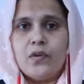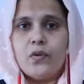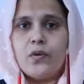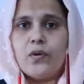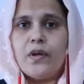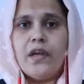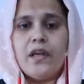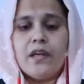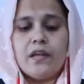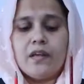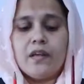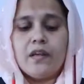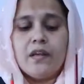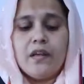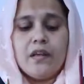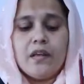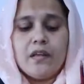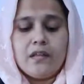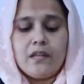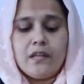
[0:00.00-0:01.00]
Okay,
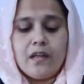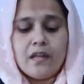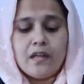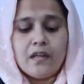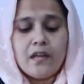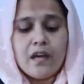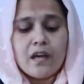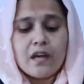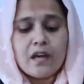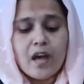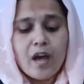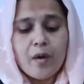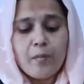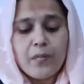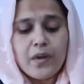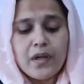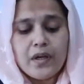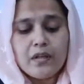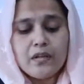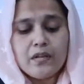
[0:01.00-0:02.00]
then
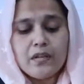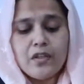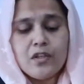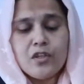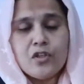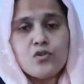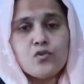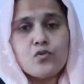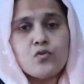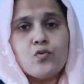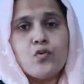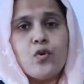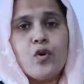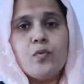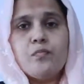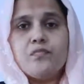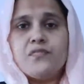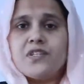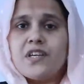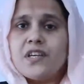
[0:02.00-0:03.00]
compare these two
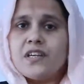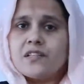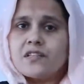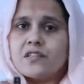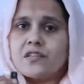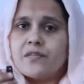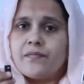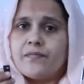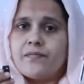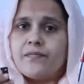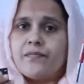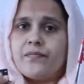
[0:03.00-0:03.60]
objects.